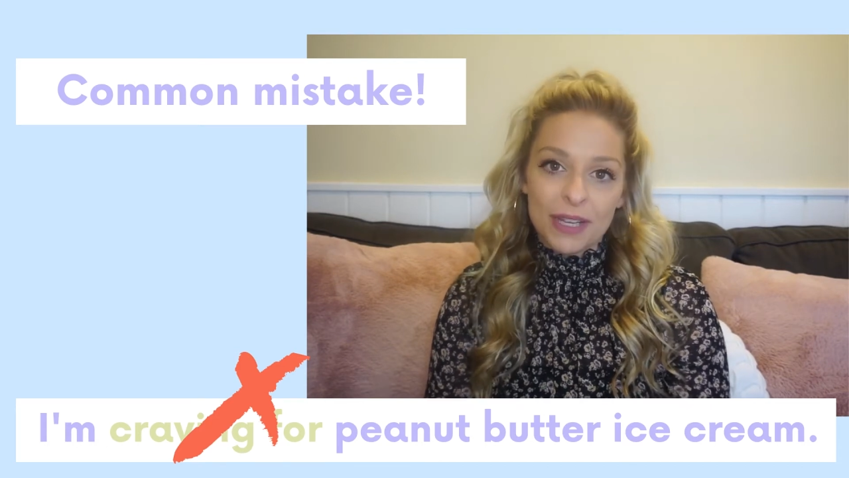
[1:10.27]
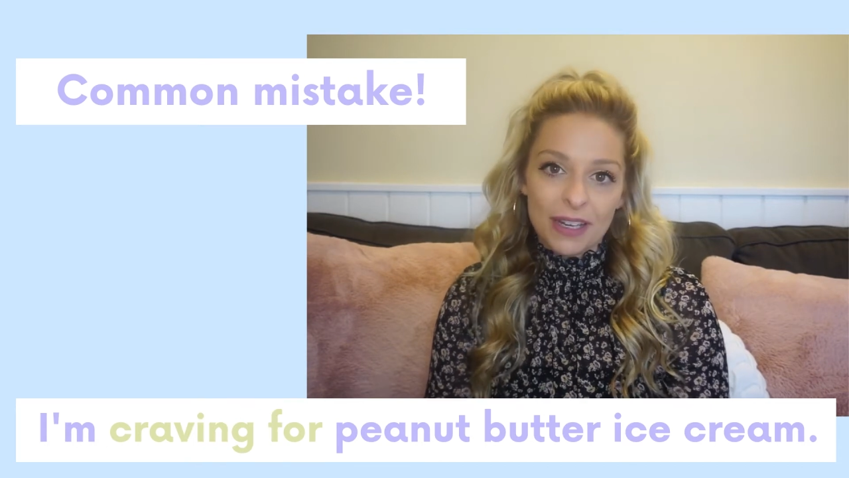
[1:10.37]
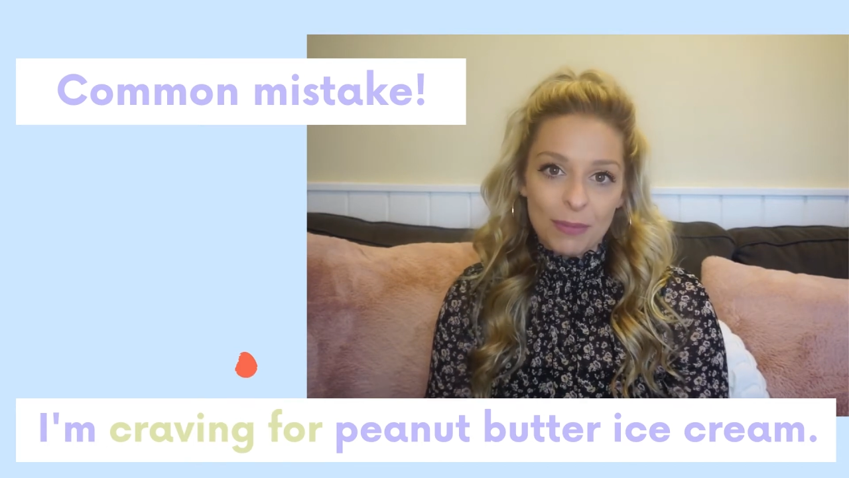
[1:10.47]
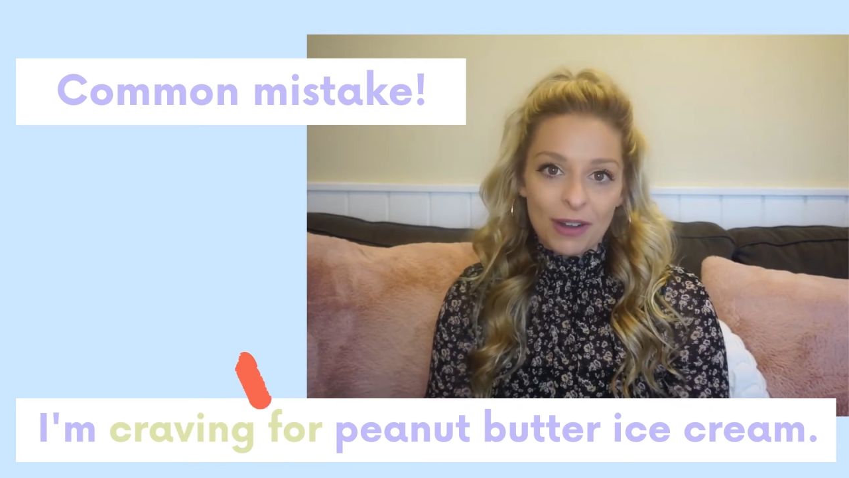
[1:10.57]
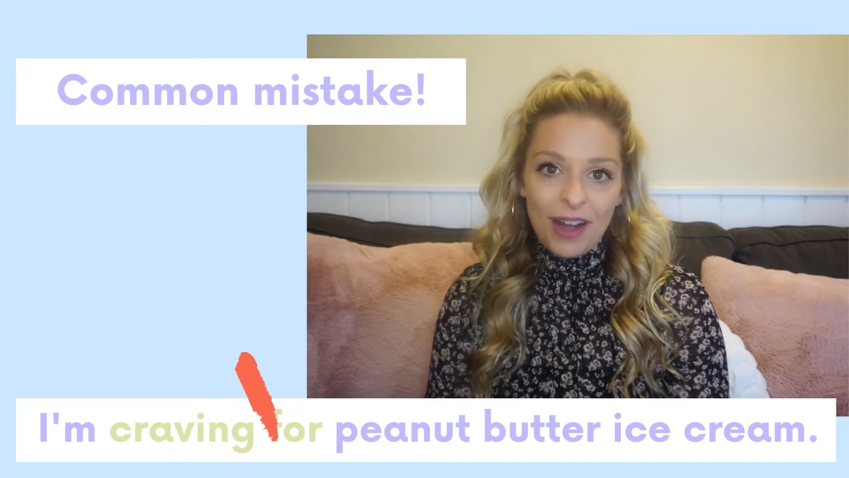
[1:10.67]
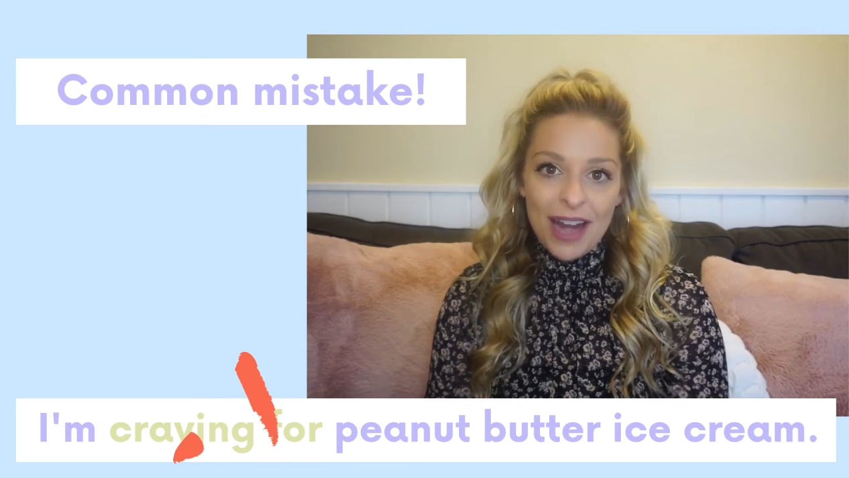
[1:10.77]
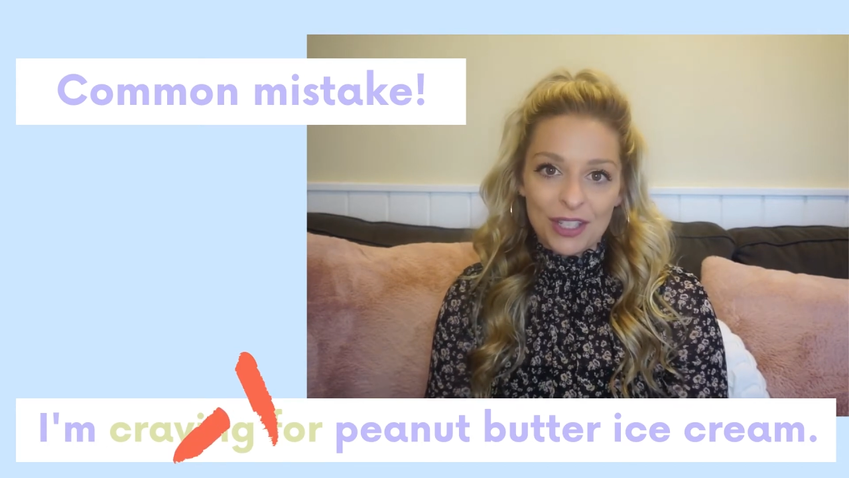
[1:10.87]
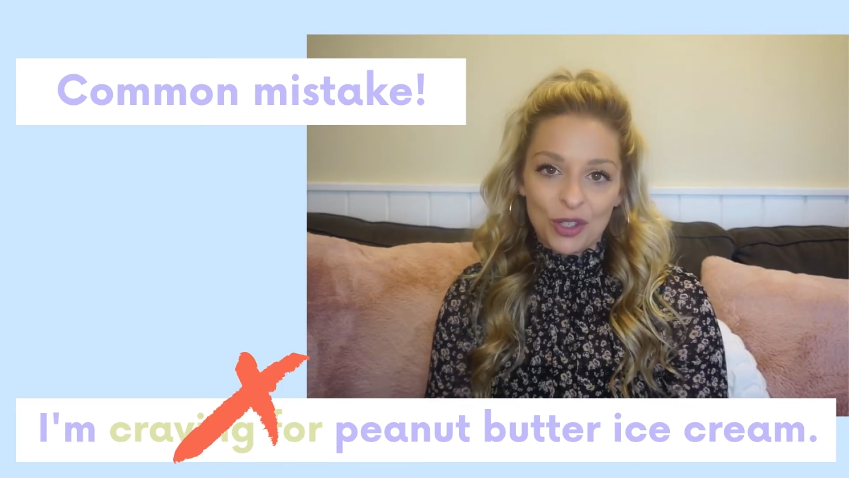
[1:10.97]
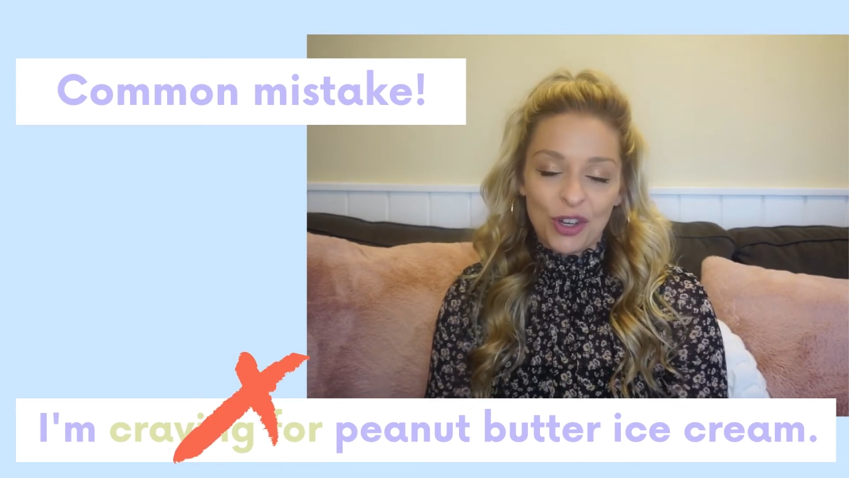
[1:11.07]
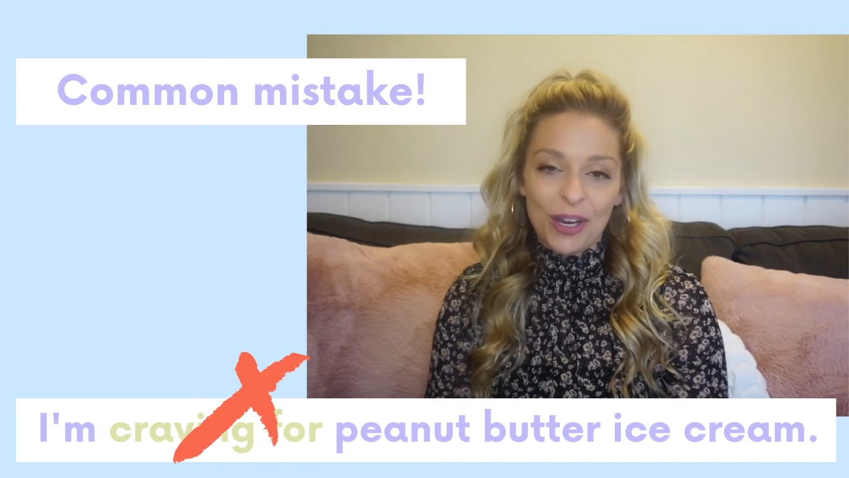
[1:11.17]
peanut butter
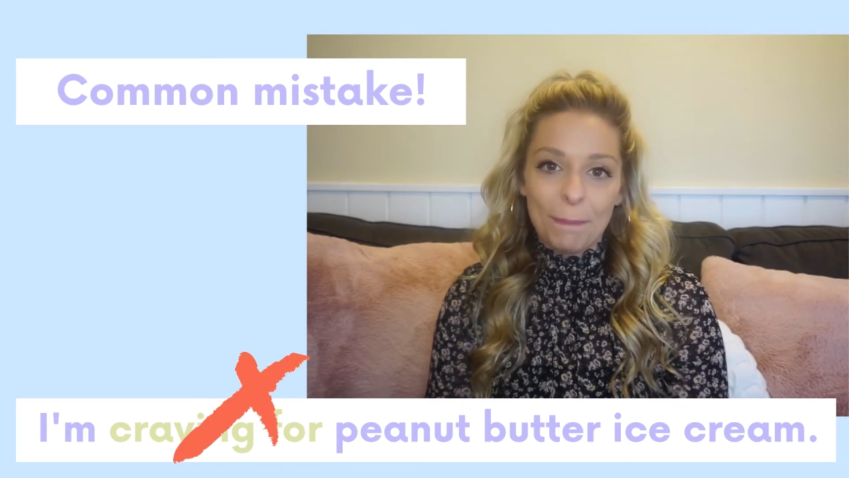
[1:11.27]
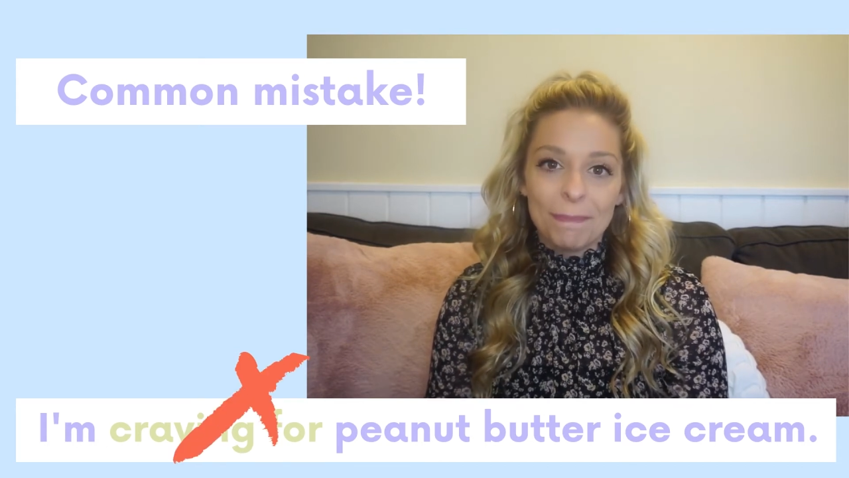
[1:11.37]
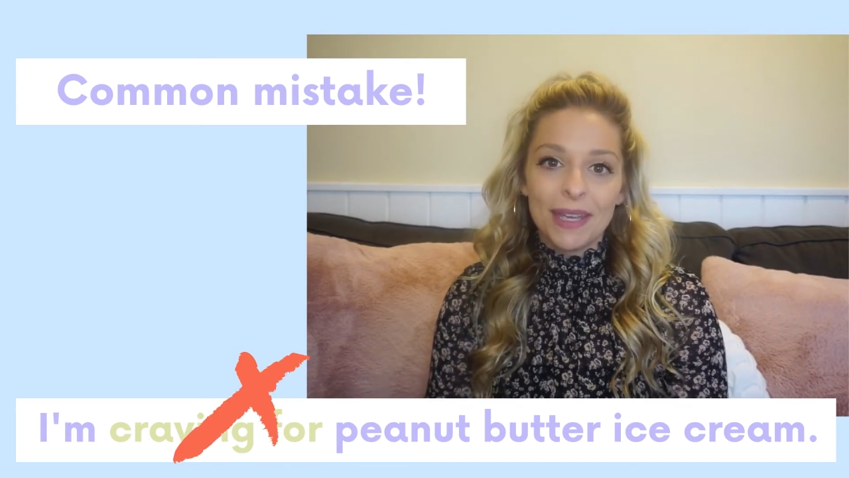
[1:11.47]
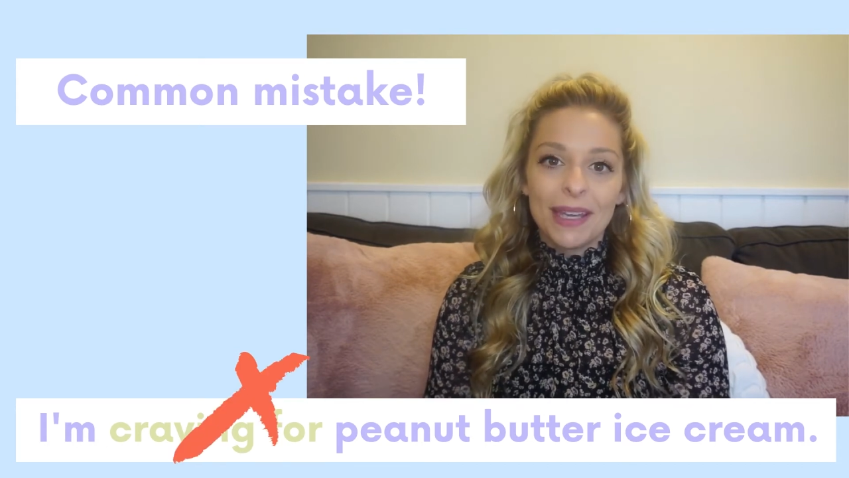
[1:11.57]
ice cream,